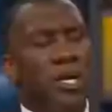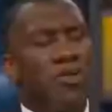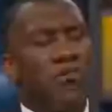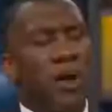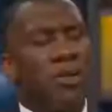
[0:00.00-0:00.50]
is
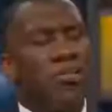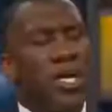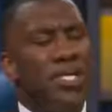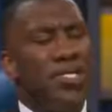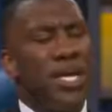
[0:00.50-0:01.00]
Mark
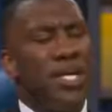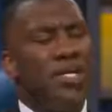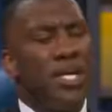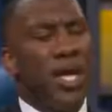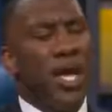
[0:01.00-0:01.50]

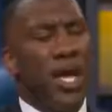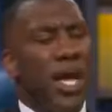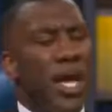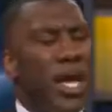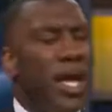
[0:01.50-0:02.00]
Sanchez
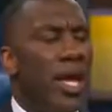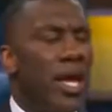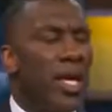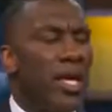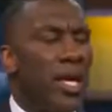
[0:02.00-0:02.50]

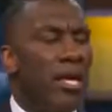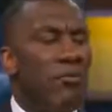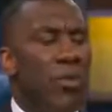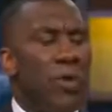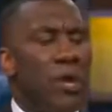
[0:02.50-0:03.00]
and Kellen
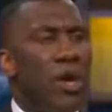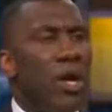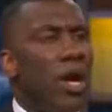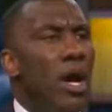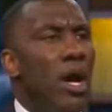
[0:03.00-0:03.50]
Moore
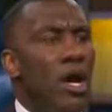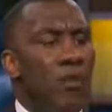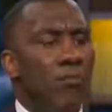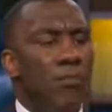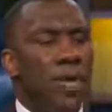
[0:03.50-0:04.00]

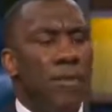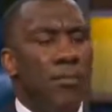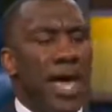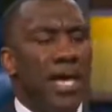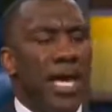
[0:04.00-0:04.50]
and
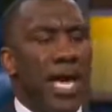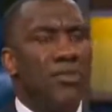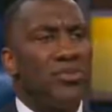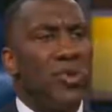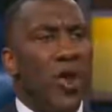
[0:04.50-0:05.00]
Matt
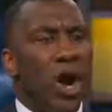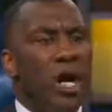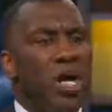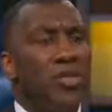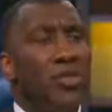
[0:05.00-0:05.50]
Castle, are
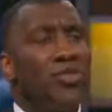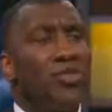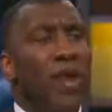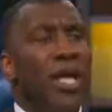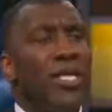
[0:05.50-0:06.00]
any of those
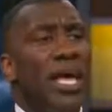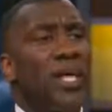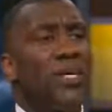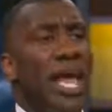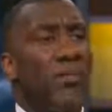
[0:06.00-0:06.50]
ranked
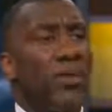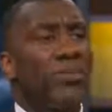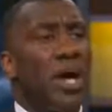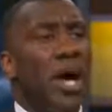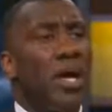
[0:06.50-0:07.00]
ahead of Dak
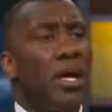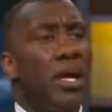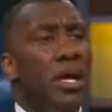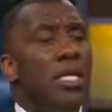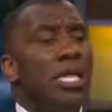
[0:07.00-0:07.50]
Prescott?
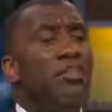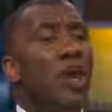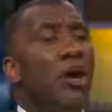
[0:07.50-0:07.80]
Let's